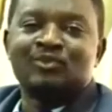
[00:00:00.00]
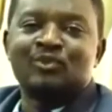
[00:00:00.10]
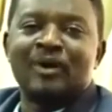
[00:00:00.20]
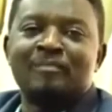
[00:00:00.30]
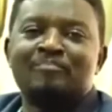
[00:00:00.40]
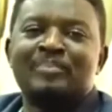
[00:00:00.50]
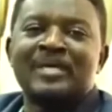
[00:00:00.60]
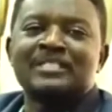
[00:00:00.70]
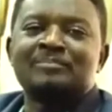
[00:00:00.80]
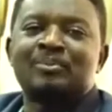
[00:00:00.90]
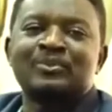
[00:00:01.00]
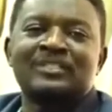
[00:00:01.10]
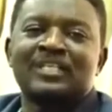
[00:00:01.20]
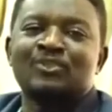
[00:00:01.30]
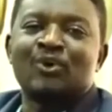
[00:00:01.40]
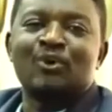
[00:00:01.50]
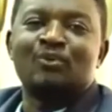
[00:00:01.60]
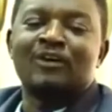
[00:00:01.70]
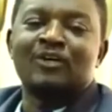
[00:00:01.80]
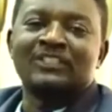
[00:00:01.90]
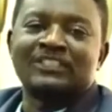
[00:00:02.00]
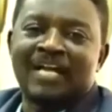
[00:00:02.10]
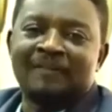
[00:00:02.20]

to go and paste posters all over Onitsha.